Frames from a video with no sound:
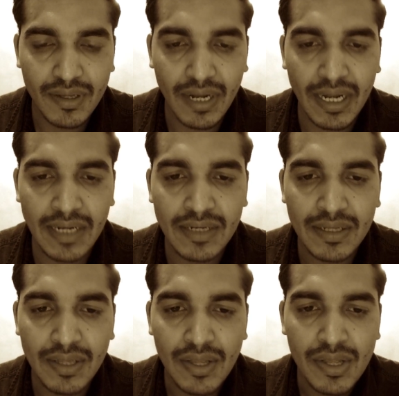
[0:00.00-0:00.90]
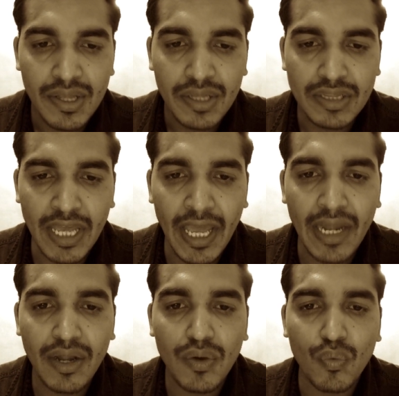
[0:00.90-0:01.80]
right,
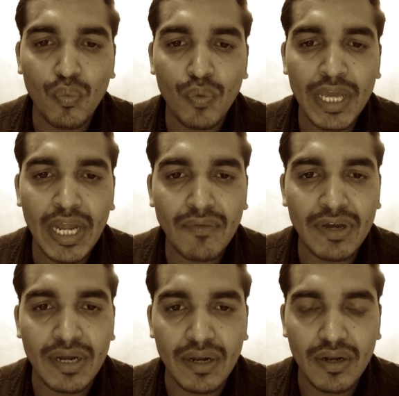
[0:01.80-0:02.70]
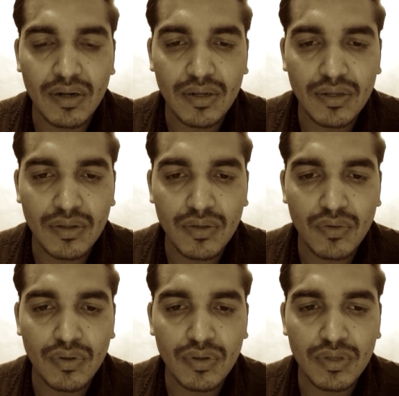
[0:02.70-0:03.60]
then wherever
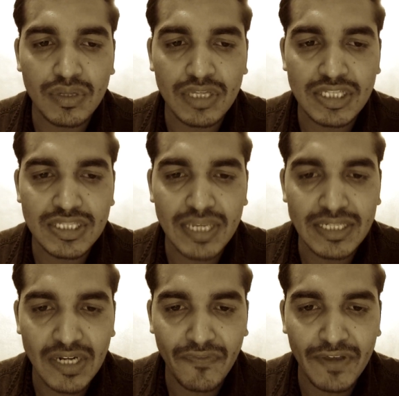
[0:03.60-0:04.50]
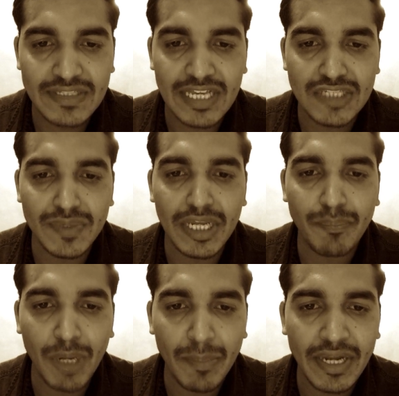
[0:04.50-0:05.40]
this interface has been
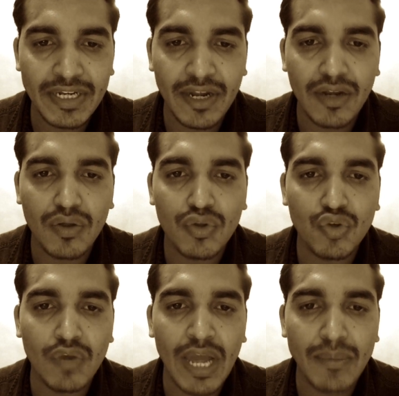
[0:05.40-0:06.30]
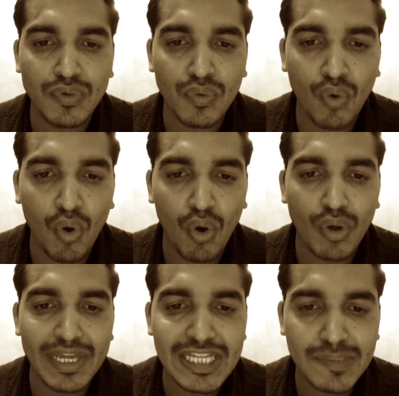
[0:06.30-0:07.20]
implemented, you will have to go
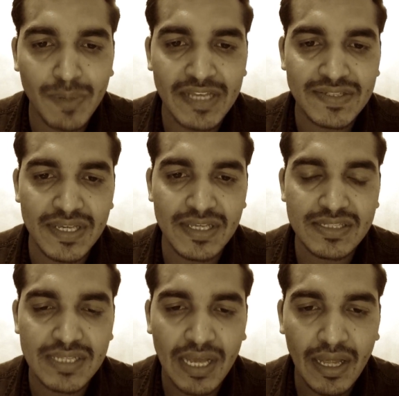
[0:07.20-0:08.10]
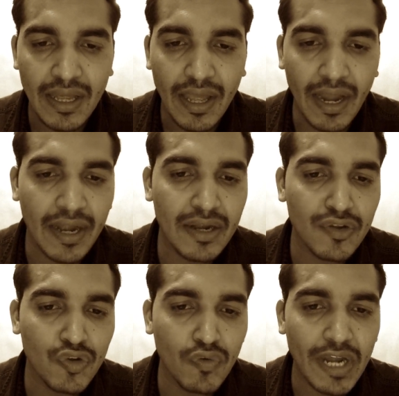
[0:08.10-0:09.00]
on each places and
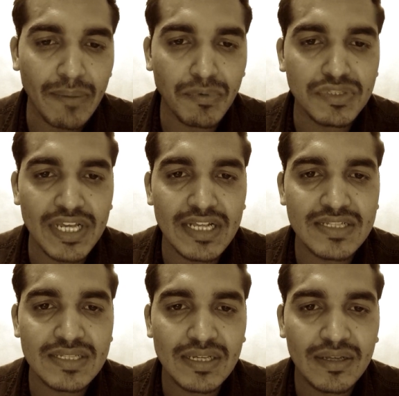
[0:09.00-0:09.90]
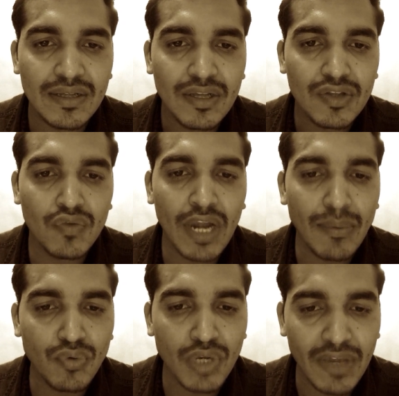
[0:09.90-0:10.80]
you will have to change, you will
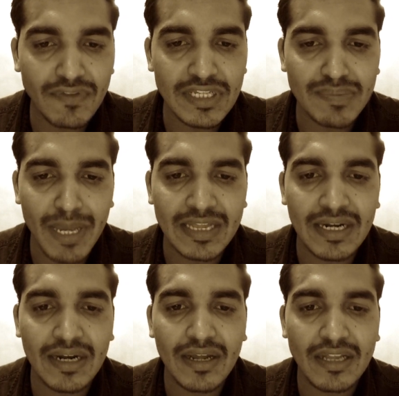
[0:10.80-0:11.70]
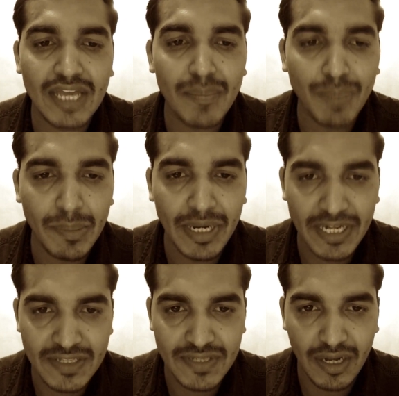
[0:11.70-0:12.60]
have to give this method the
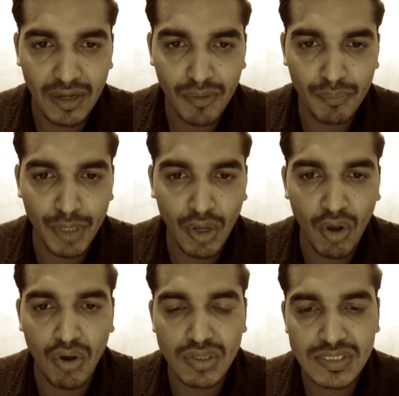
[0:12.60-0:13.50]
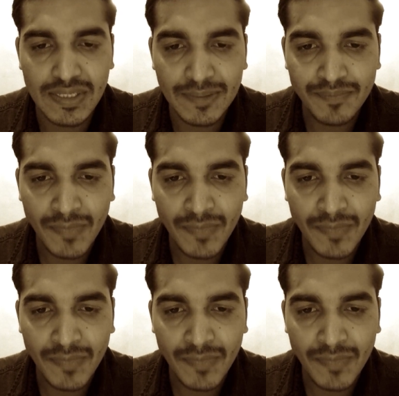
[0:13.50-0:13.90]
implementation, because